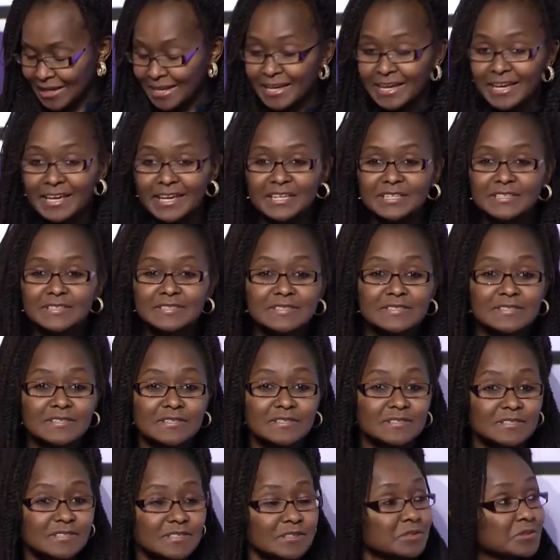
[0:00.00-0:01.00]
And
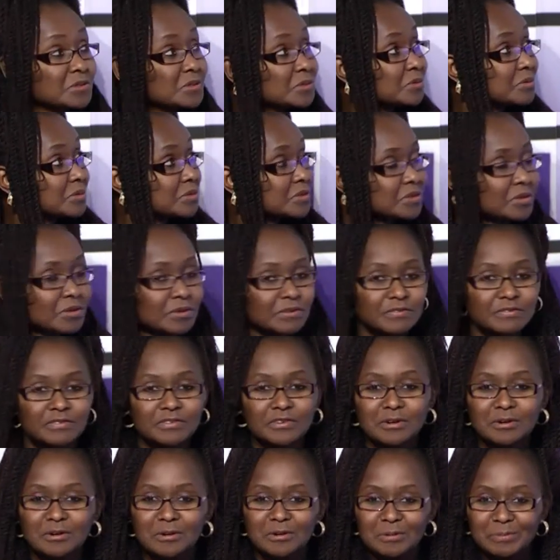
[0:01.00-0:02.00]
since, as you saw
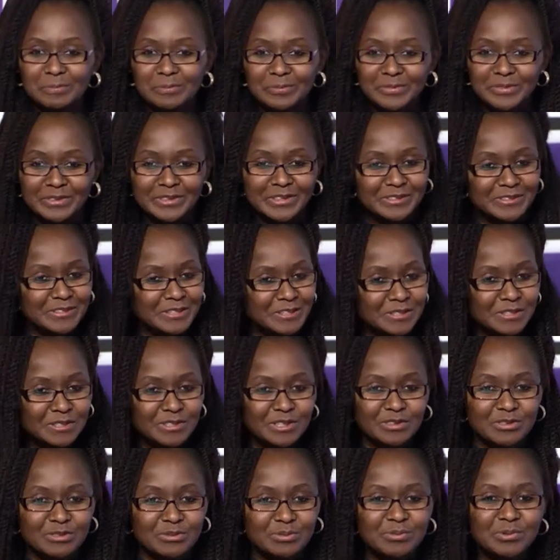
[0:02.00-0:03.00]
from the, just
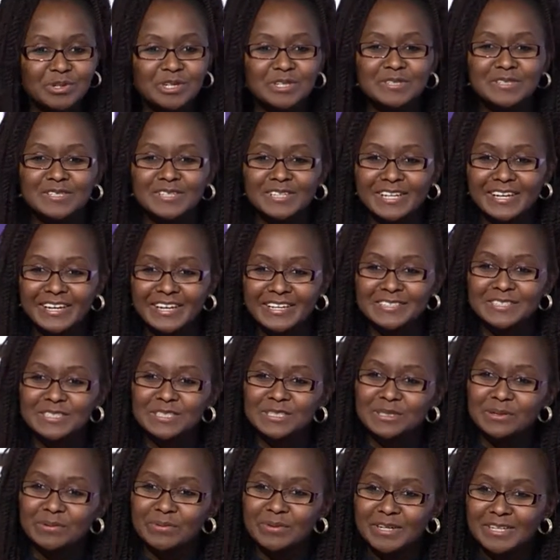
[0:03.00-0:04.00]
the three slides,
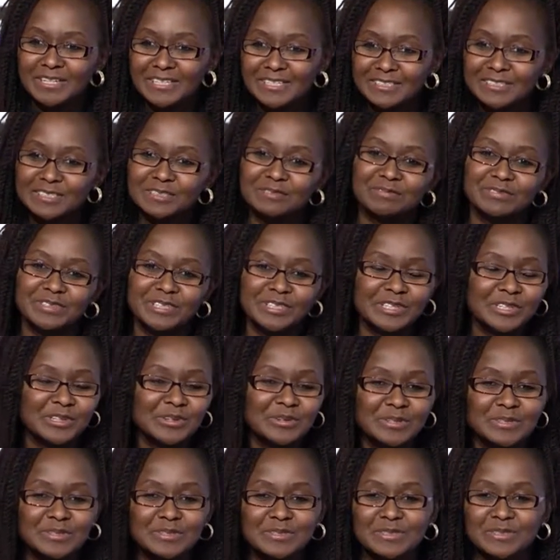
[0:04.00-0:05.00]
it's a relatively new
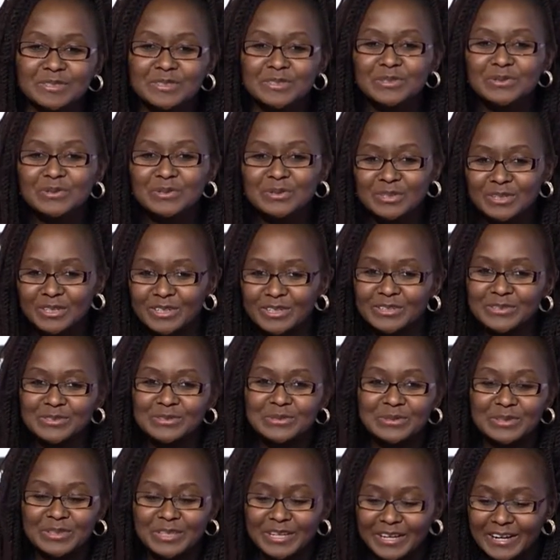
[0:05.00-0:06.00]
institution,
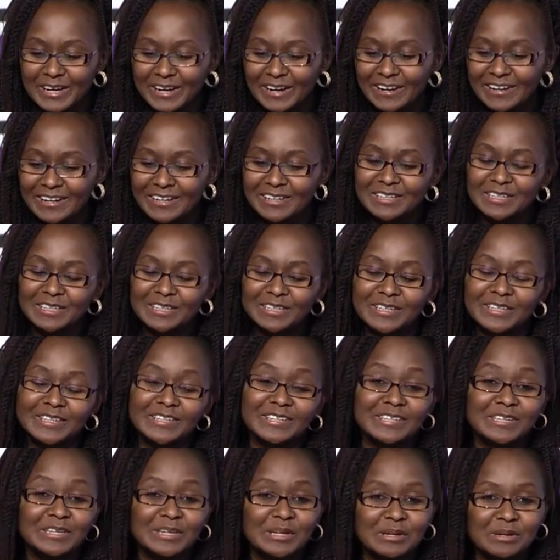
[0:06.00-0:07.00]
so they are
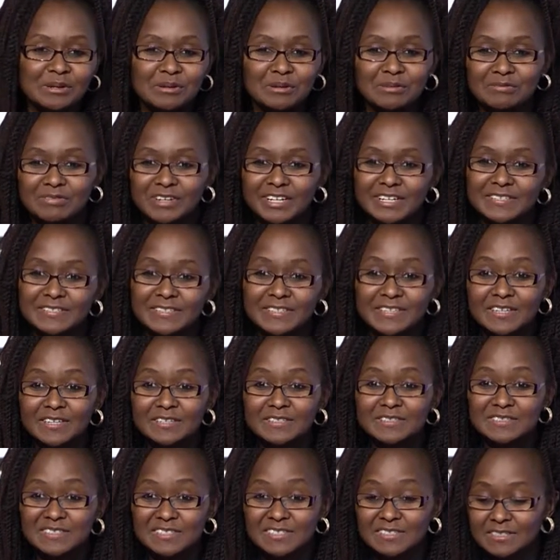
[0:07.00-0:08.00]
currently revising
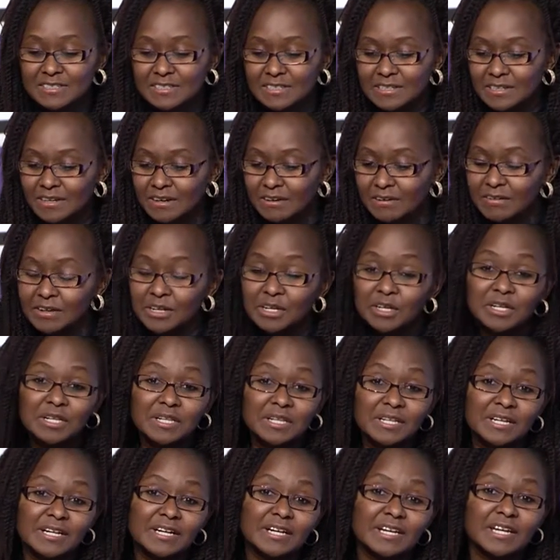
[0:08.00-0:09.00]
existing
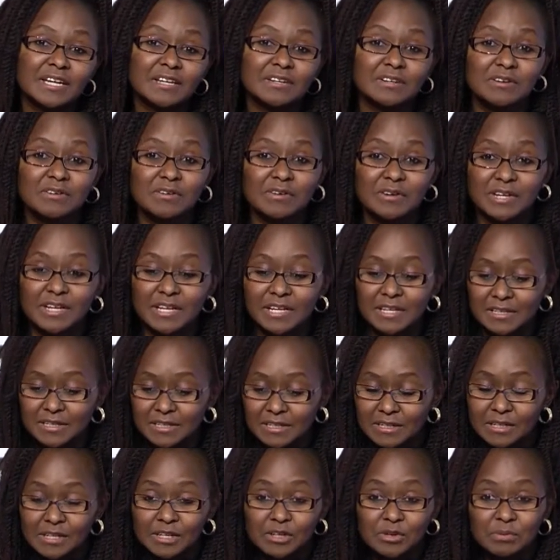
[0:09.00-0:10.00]
curricula and
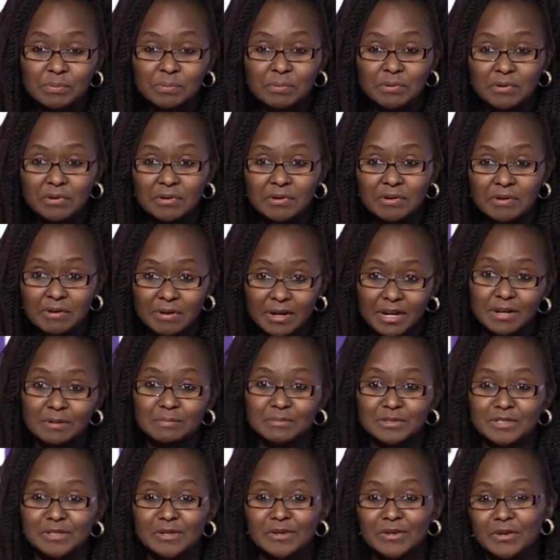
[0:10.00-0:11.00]
creating new
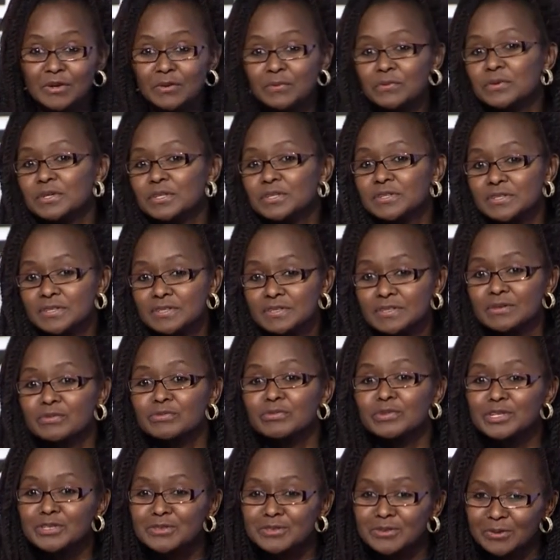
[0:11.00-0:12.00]
programs, which is the
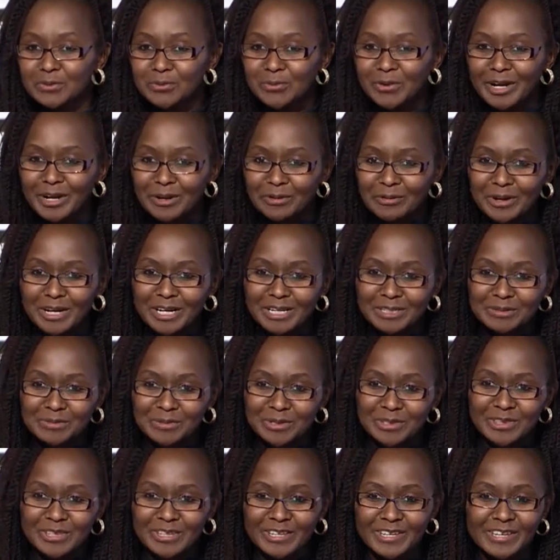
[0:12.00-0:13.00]
reason why I worked
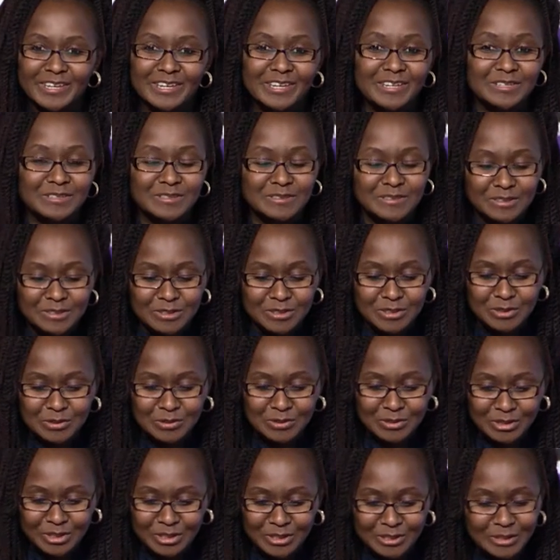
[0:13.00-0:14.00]
with the
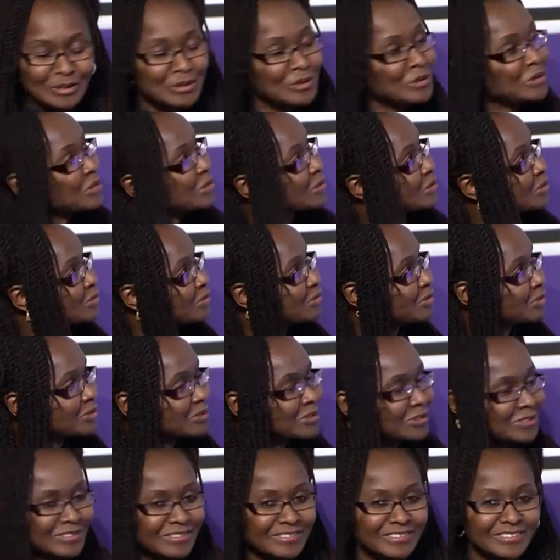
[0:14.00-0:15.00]
institution to be
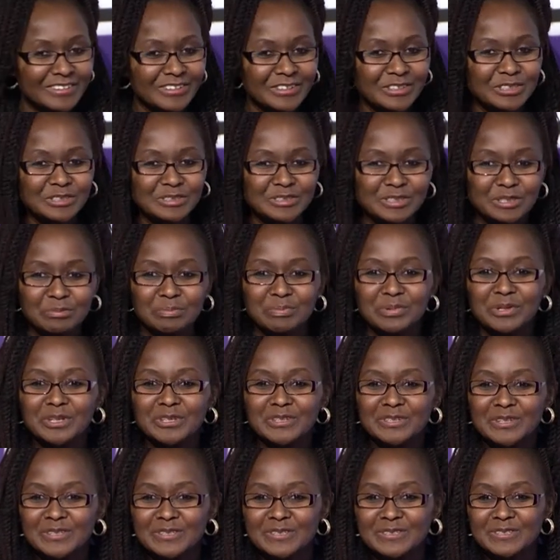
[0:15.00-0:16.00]
seen. Notice the
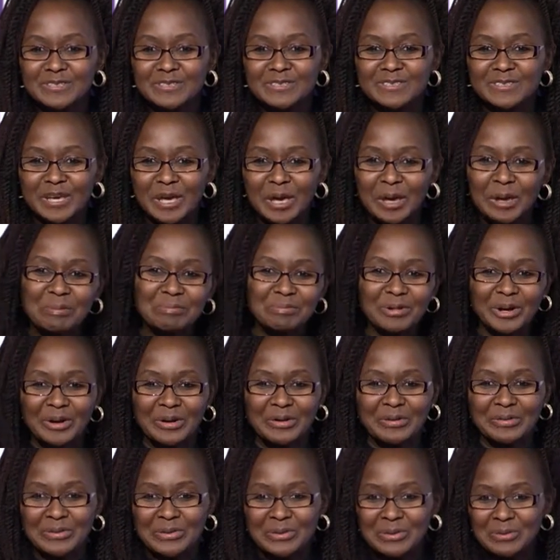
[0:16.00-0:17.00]
picture is the same.
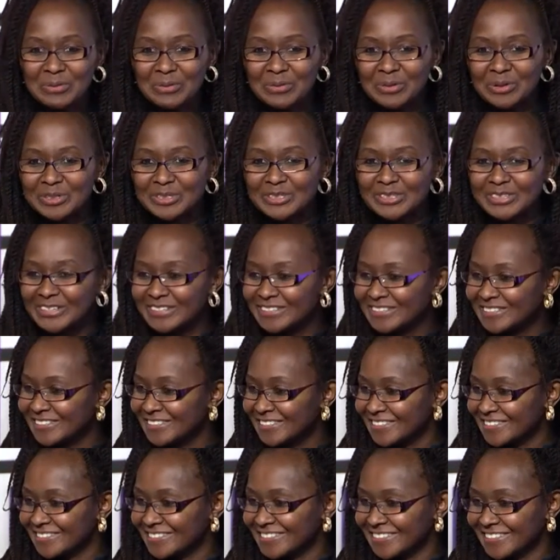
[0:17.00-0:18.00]
What changed
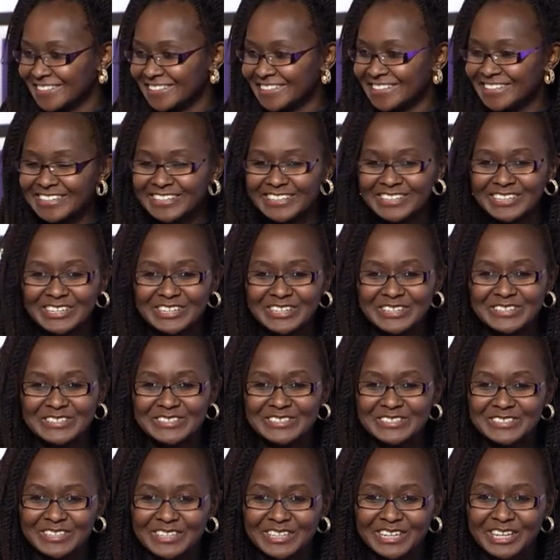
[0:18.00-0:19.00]
is uh,
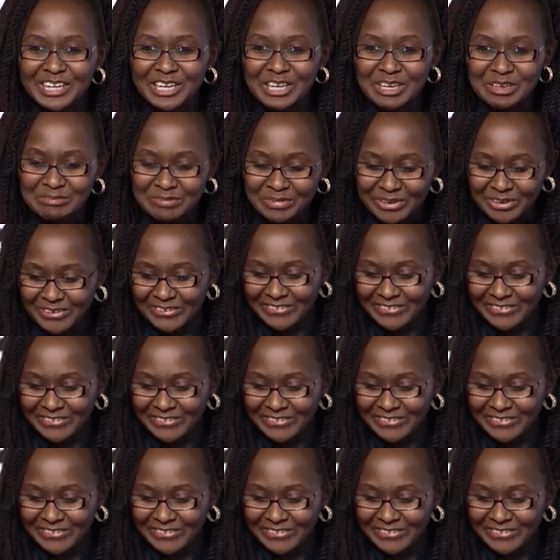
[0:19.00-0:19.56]
just the name.